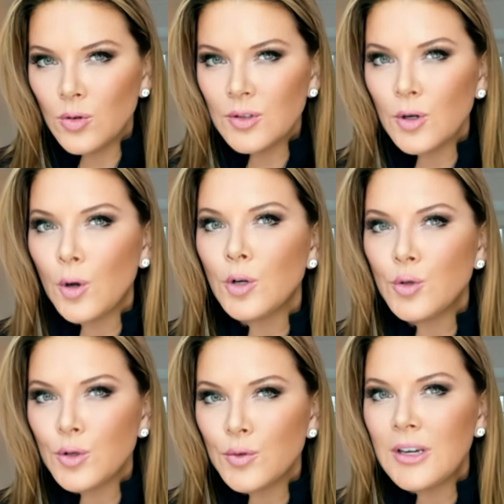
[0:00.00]
So go to
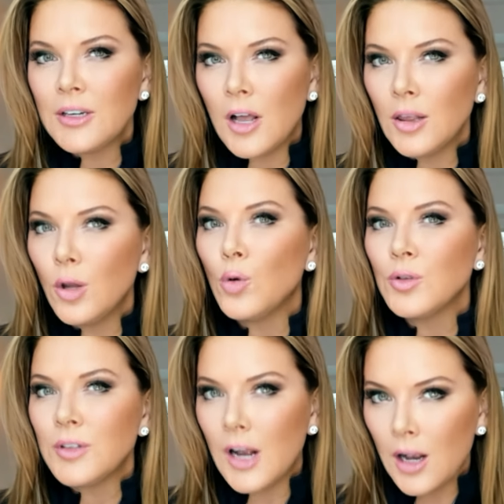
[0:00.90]

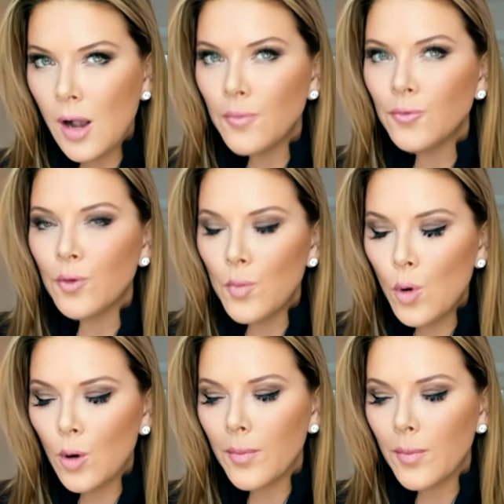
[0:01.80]
trishregan.locals.com for more.